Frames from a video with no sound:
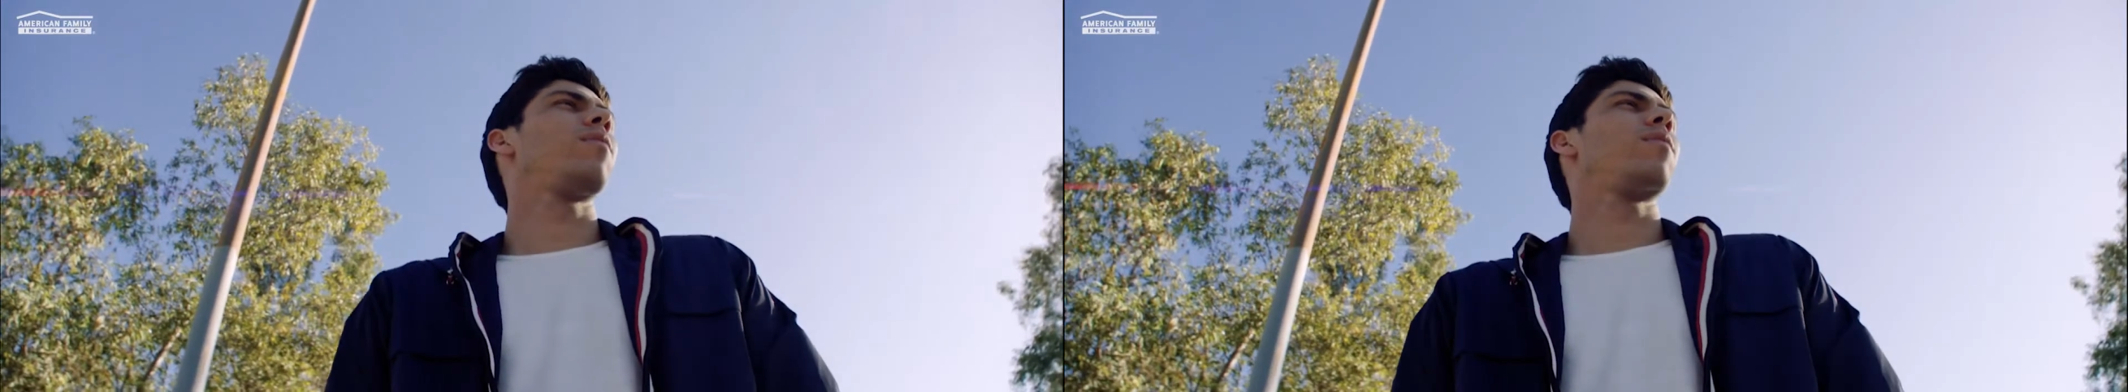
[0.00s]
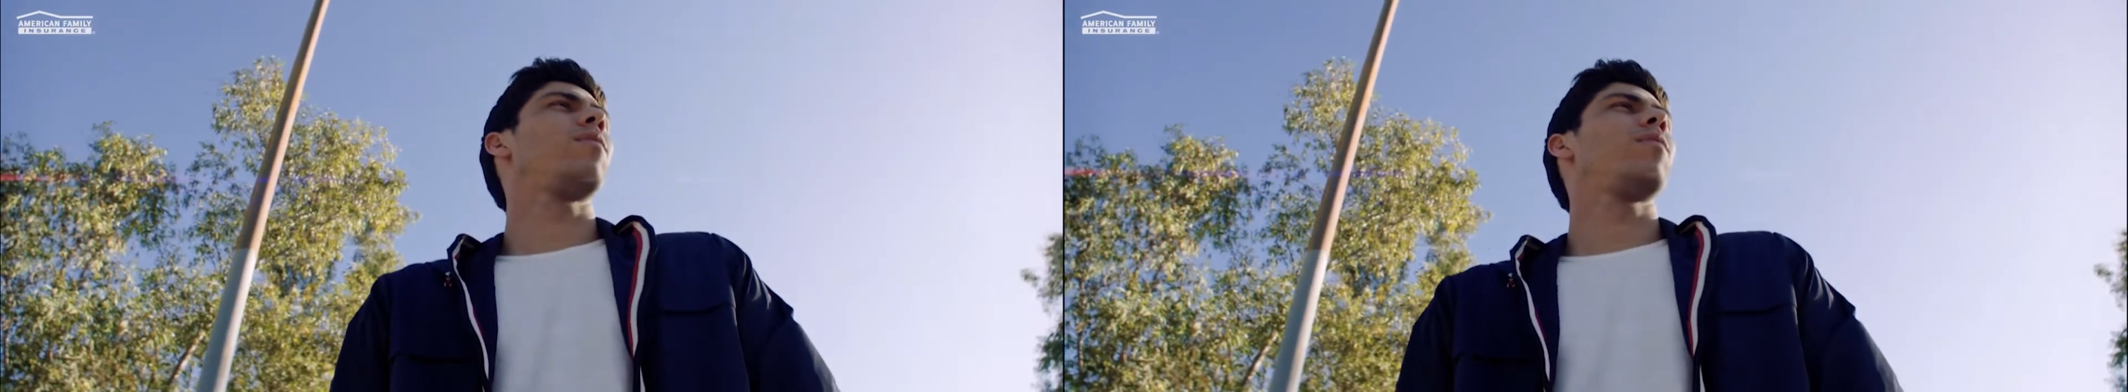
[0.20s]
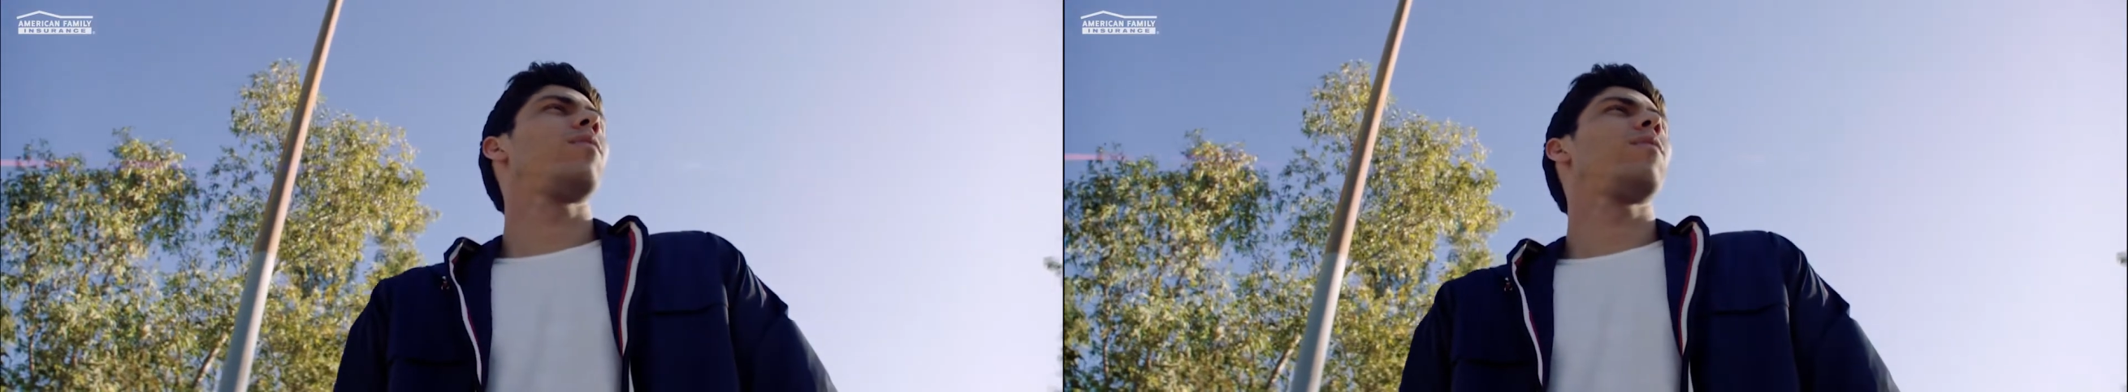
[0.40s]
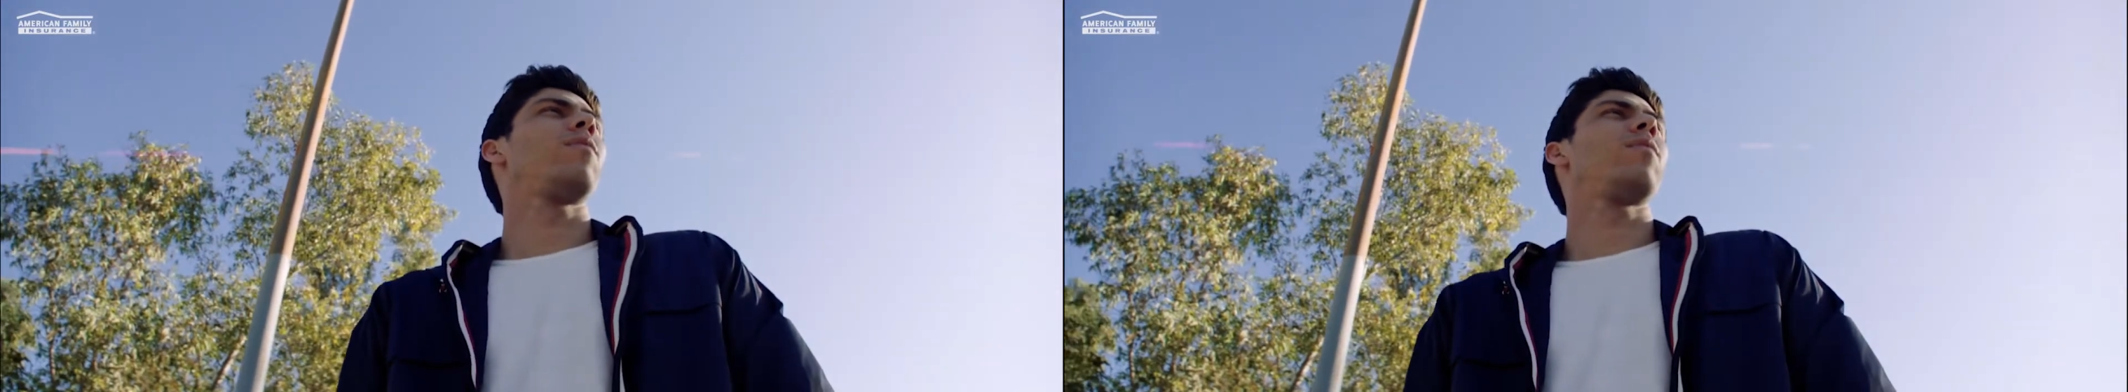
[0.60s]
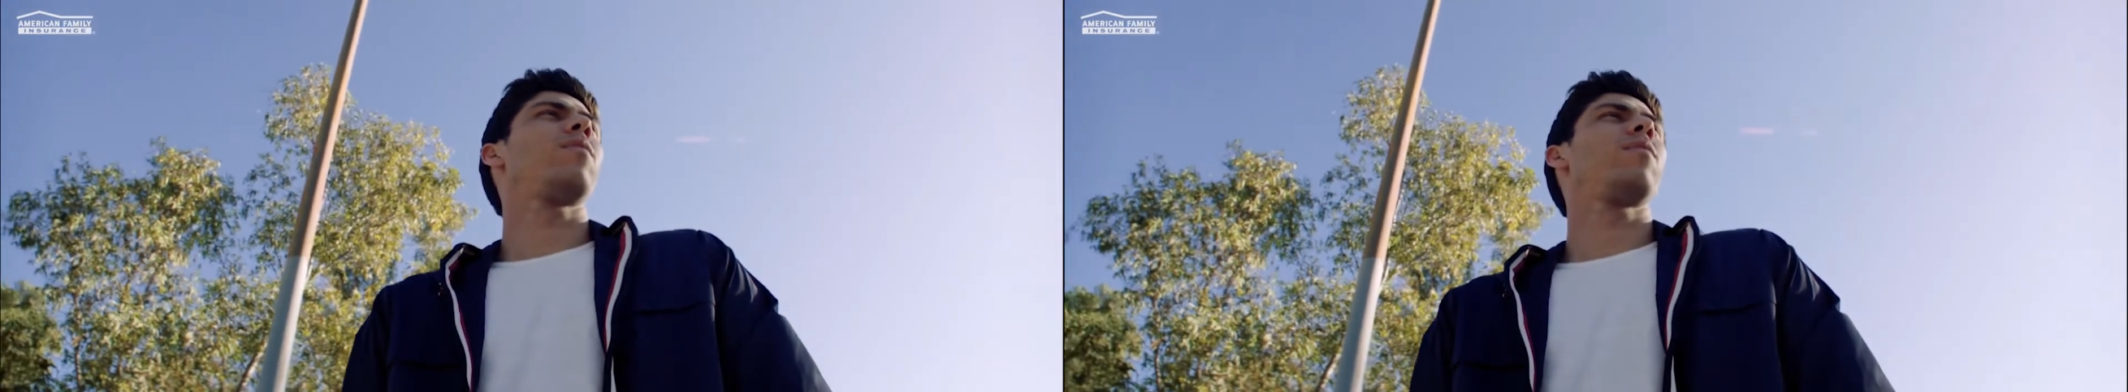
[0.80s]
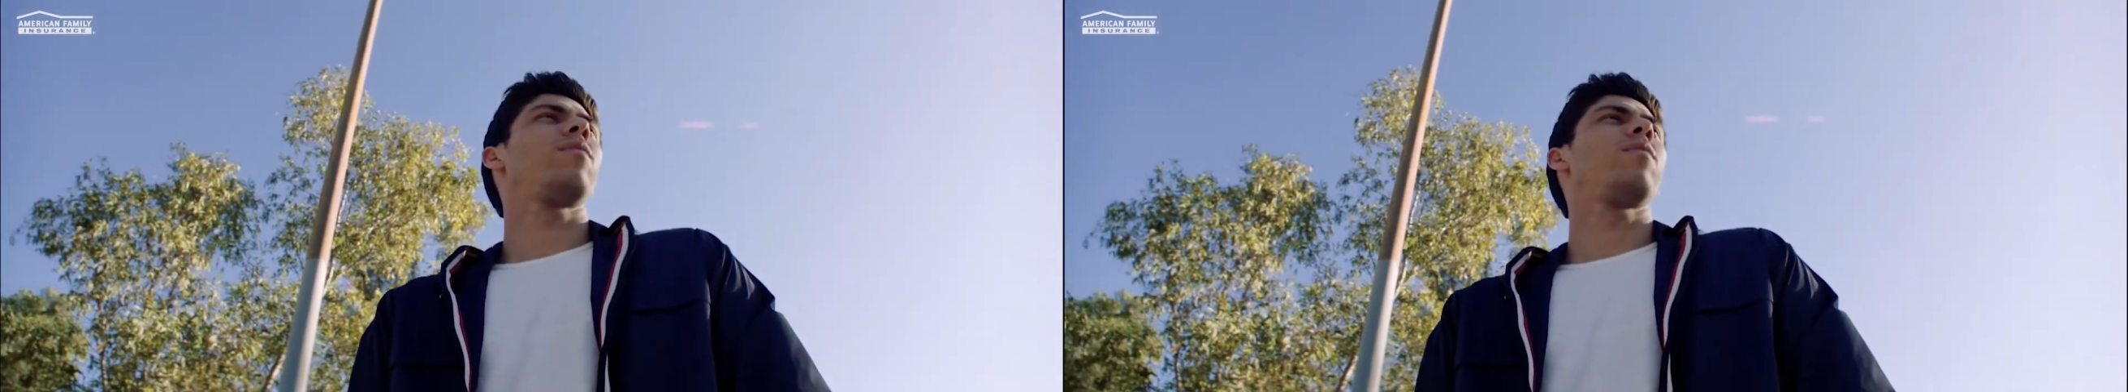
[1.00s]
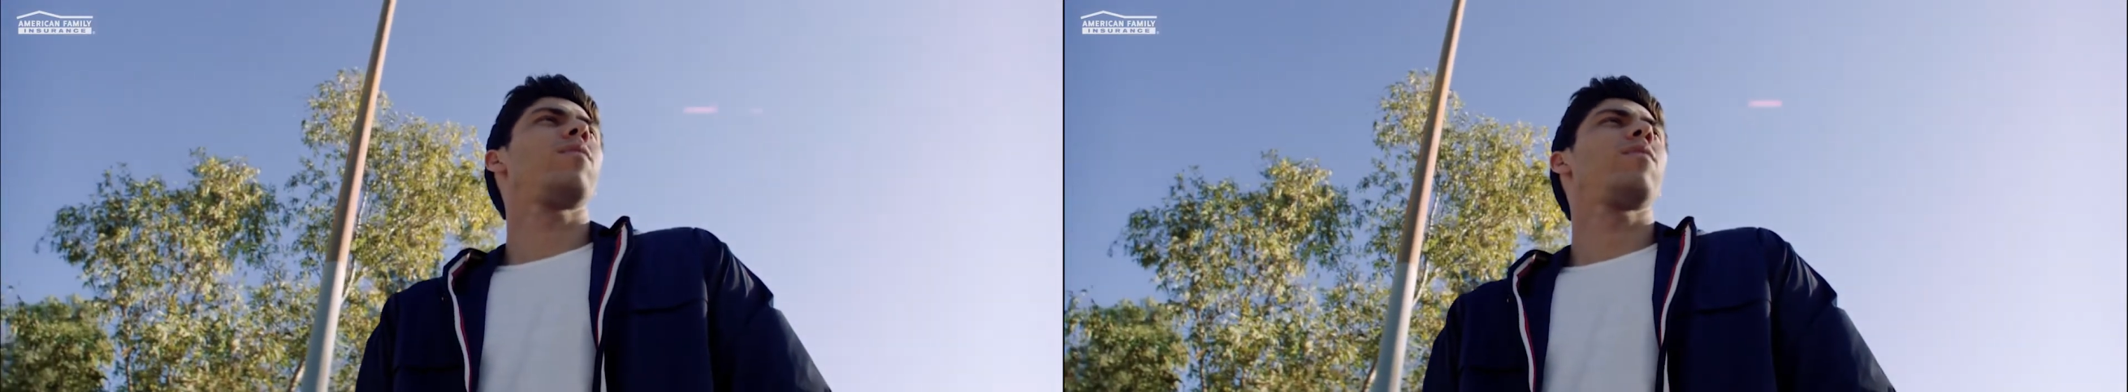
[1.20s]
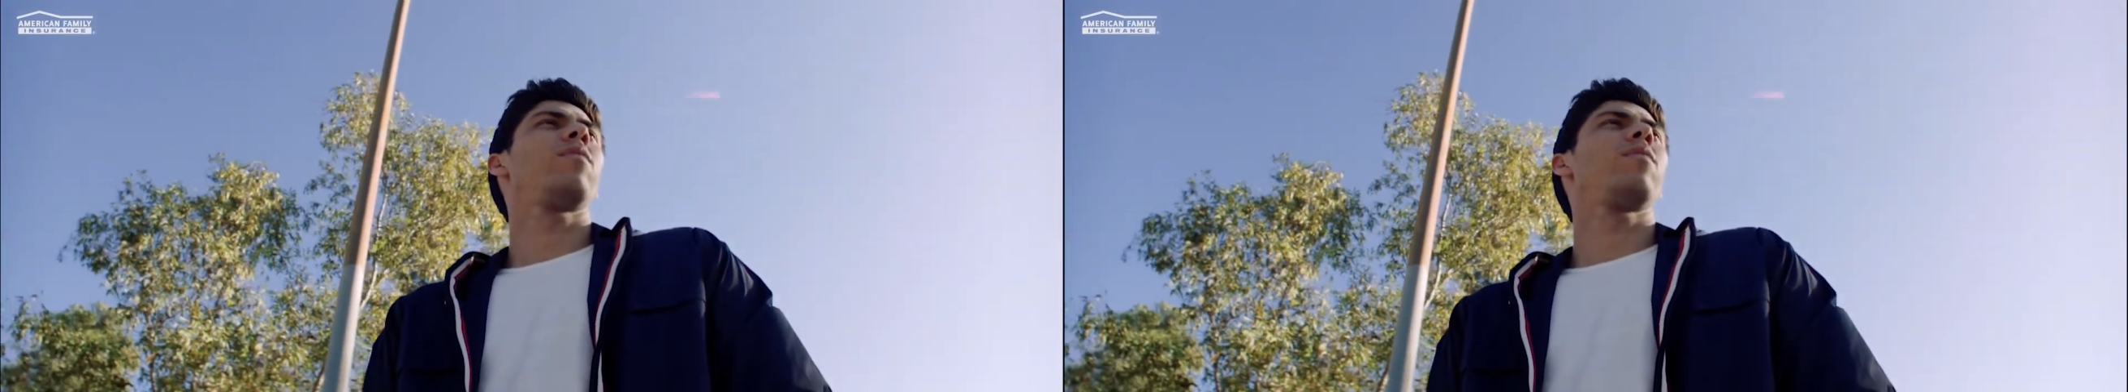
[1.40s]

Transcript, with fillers: of it, then that's the standard